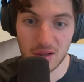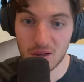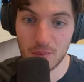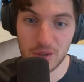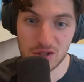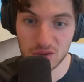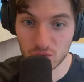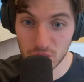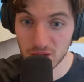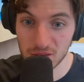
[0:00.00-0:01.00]
a completion
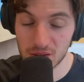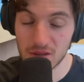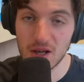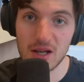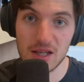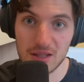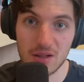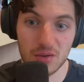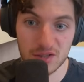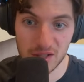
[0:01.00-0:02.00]
criterion, it
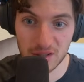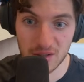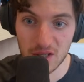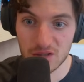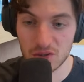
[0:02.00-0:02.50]
goes here.